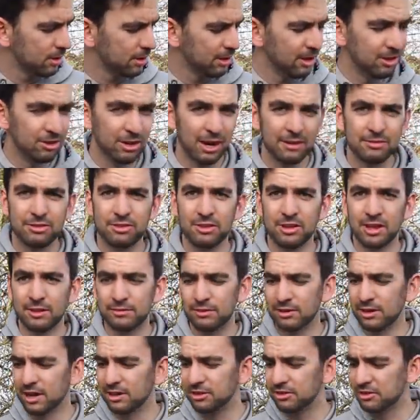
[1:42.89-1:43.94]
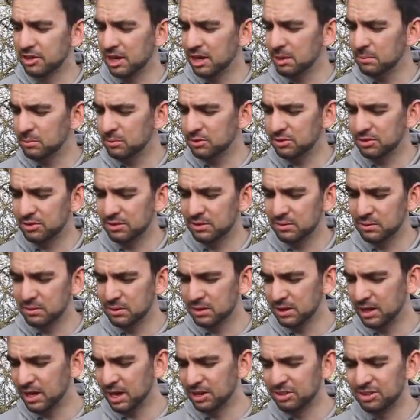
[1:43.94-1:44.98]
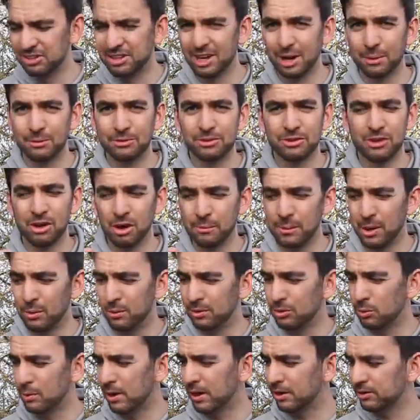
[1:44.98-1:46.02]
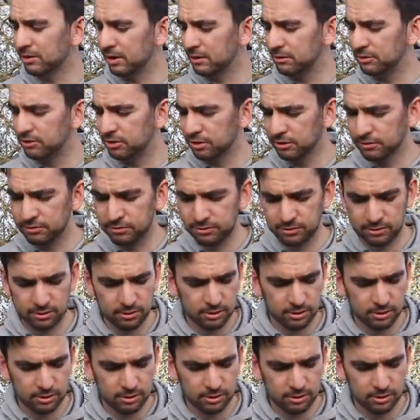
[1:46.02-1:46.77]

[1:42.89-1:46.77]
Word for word: You don't have to do that for landscapes. It just helps a little bit with the wildlife stuff.